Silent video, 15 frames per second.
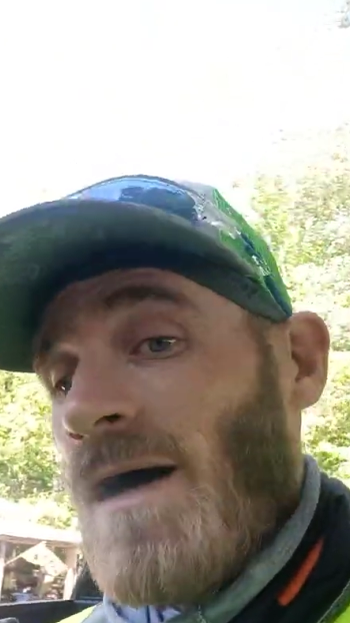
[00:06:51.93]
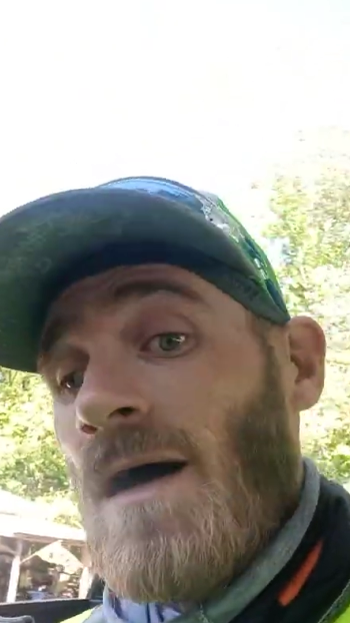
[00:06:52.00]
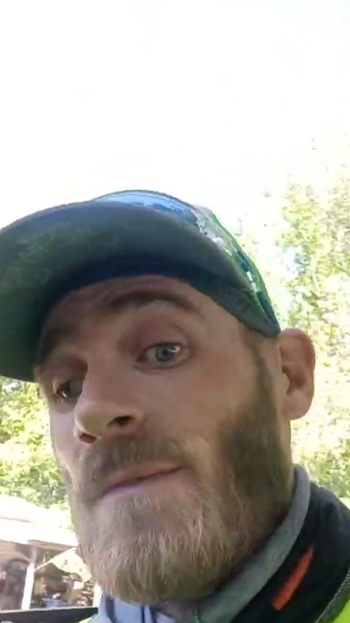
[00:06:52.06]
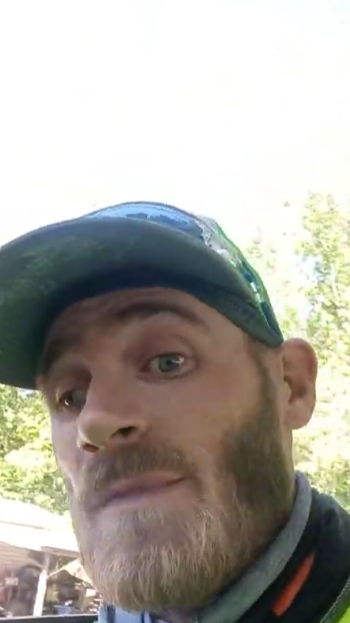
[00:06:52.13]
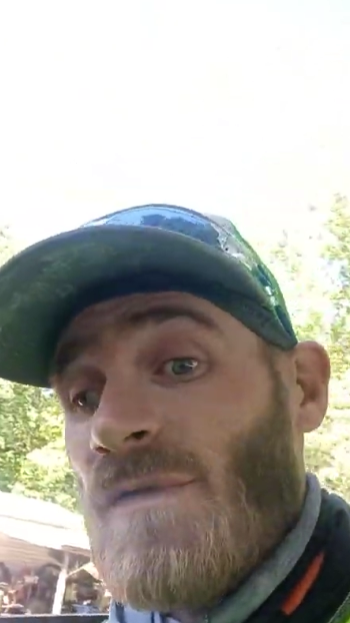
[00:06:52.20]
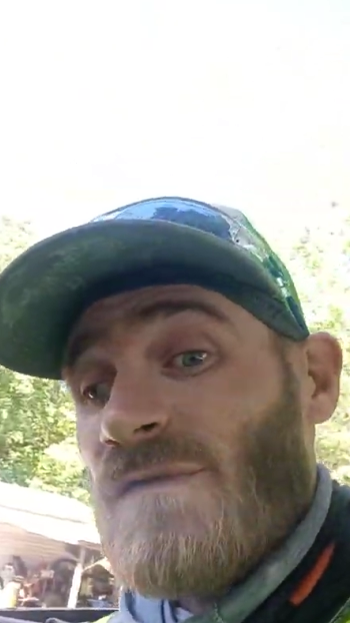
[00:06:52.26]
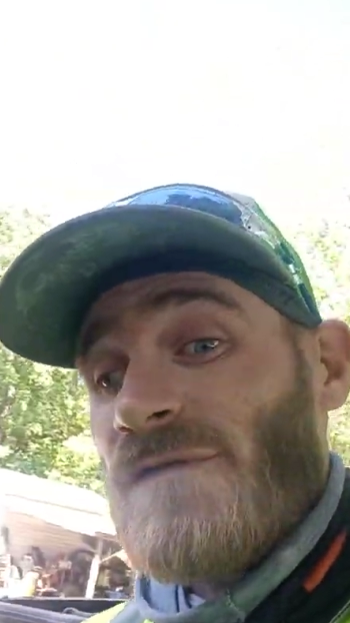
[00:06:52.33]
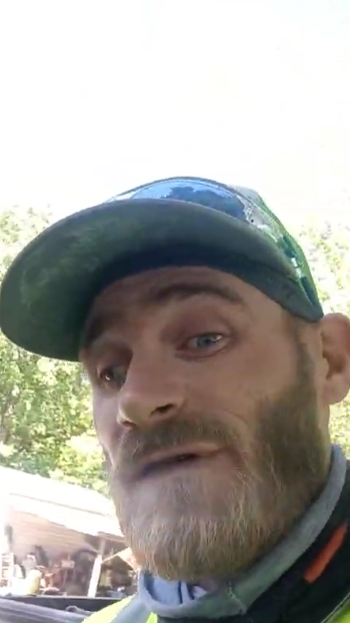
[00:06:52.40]

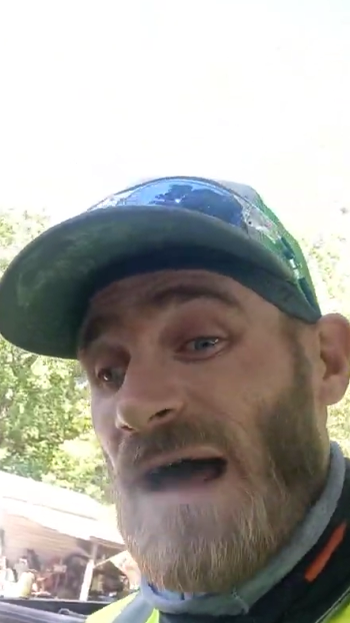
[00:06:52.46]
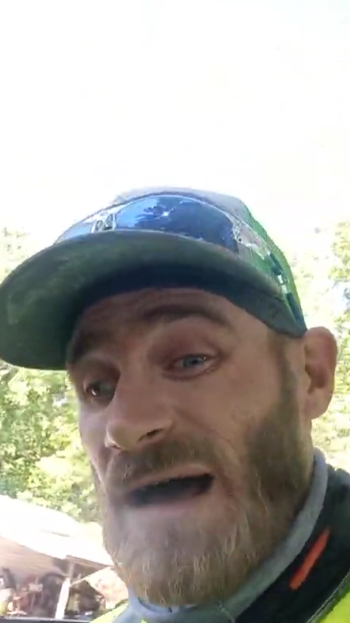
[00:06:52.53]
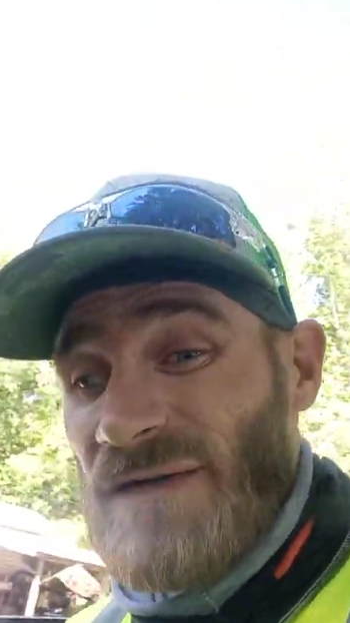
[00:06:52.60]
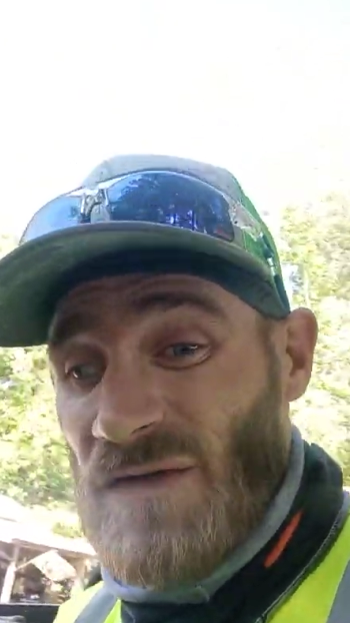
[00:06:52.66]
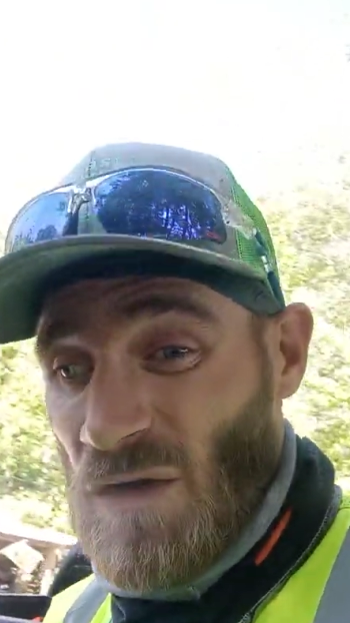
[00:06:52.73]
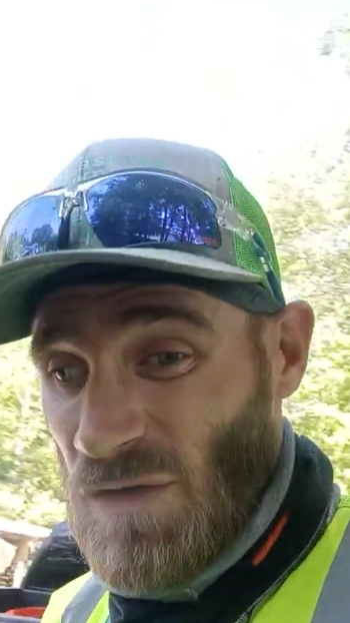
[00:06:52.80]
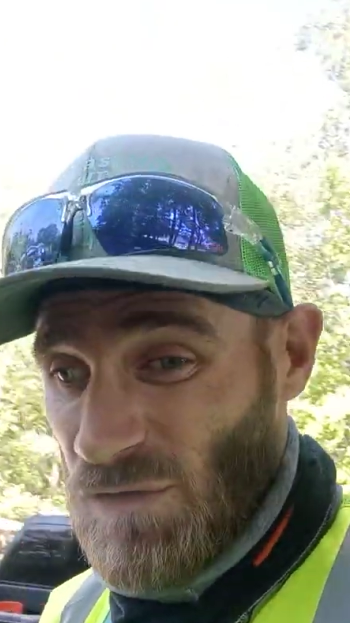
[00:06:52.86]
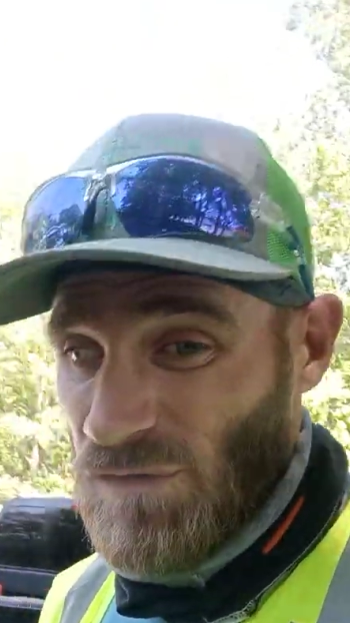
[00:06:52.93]
almost
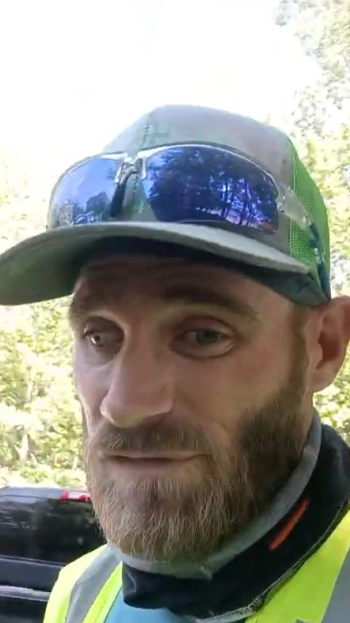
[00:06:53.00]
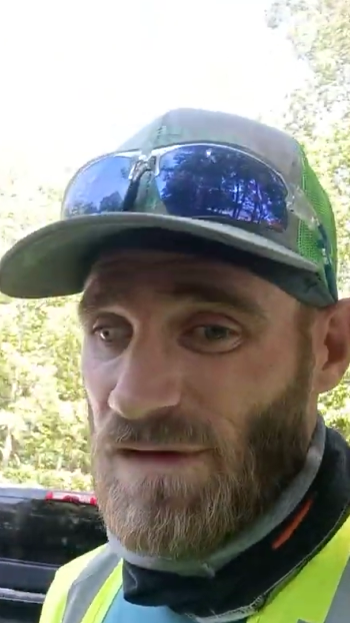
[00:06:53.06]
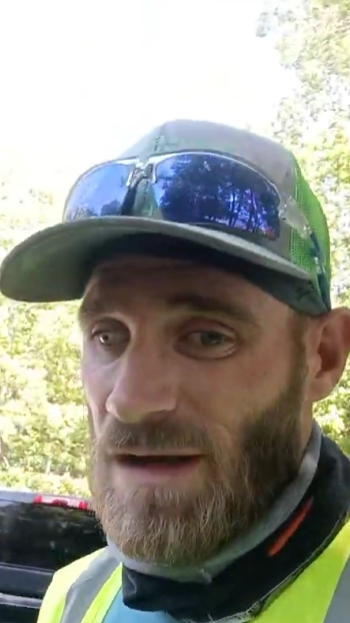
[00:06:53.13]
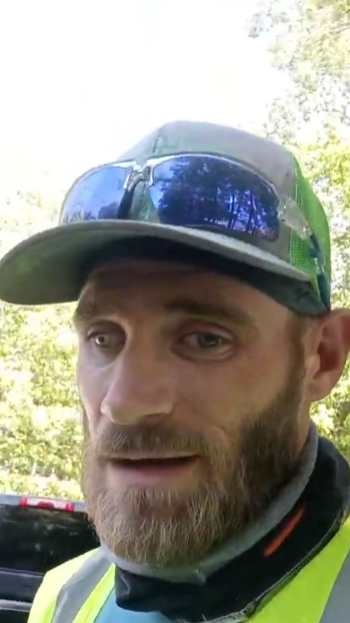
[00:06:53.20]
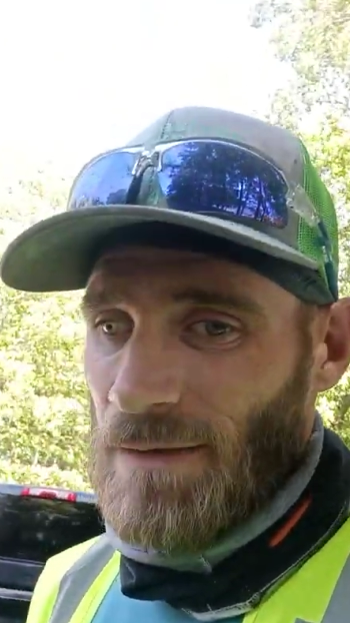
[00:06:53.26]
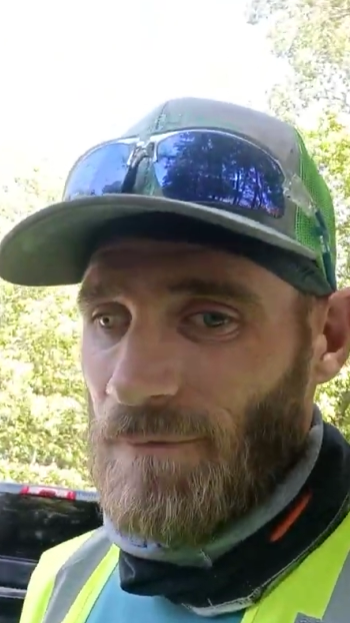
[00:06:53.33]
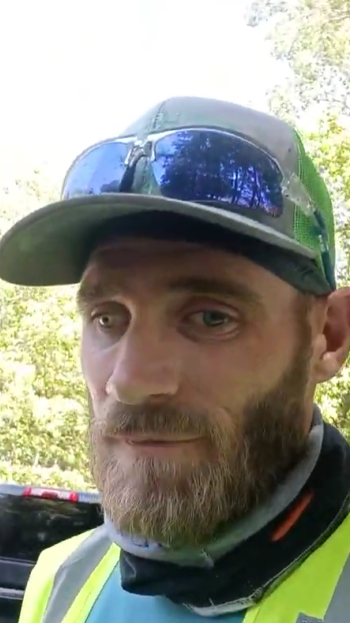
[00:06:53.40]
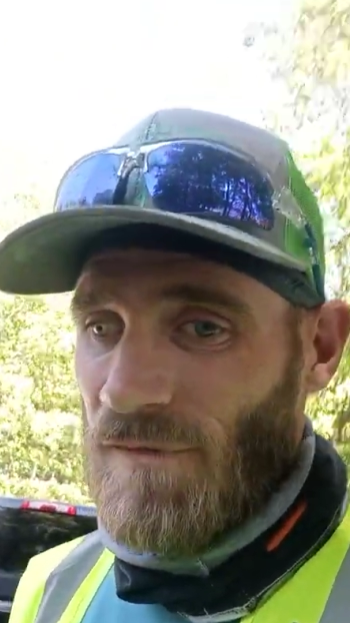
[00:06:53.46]
500
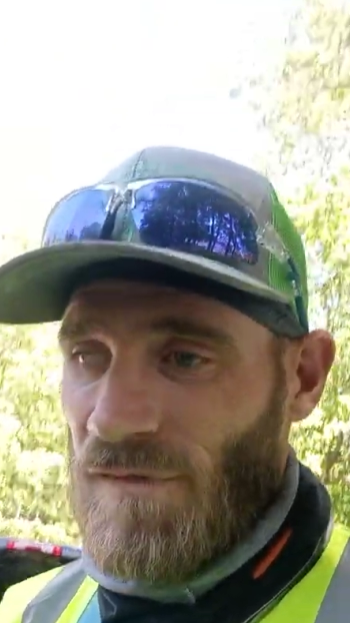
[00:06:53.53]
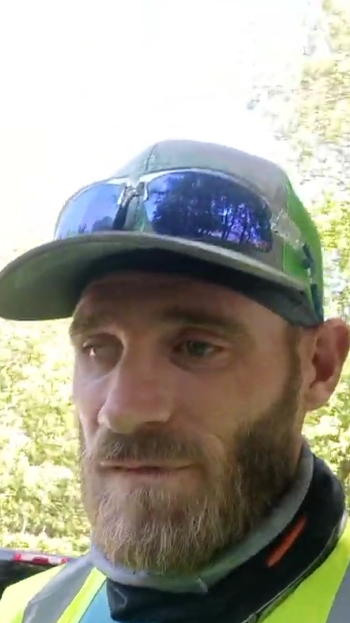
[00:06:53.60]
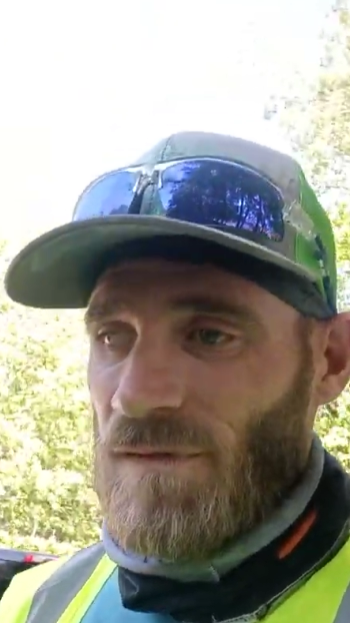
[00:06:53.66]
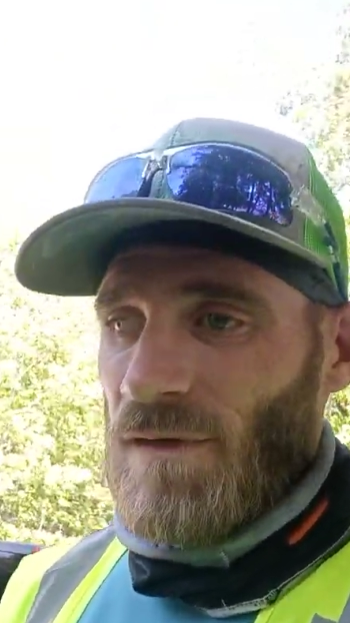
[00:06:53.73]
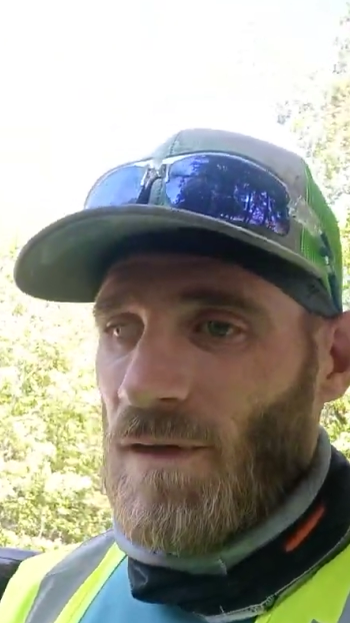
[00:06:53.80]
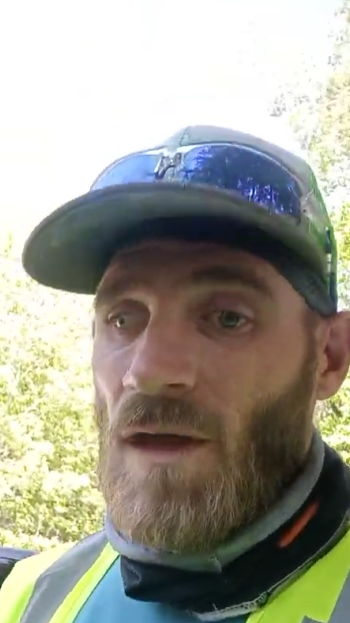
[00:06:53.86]
jobs